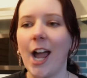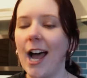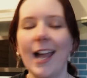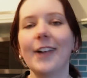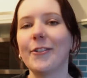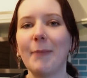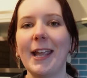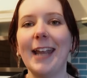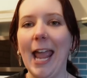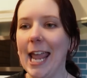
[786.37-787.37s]
I haven't
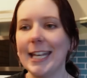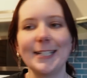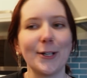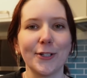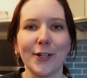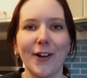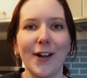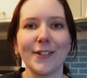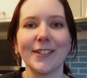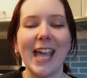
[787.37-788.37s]
made any Totoros,